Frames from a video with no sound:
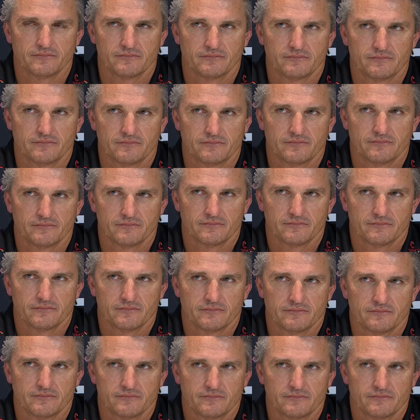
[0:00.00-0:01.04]
get them back
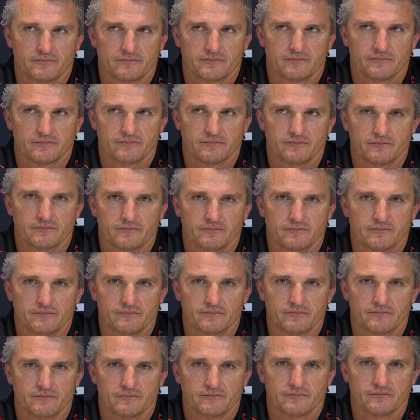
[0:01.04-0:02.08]
um, back on track and,
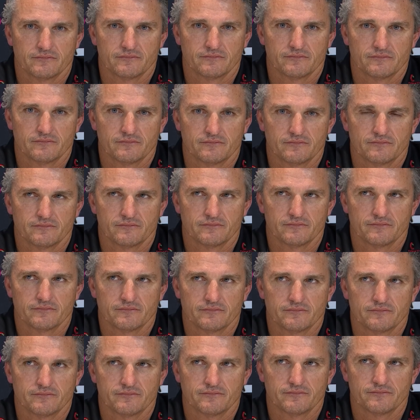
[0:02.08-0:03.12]
and, and turn in
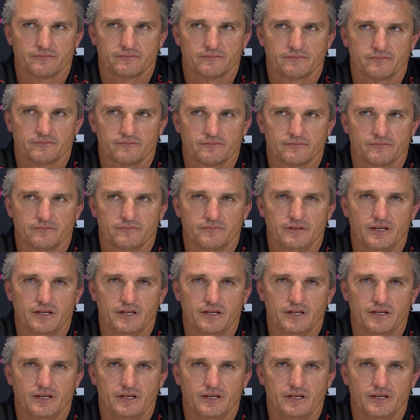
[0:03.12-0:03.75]
a good performance?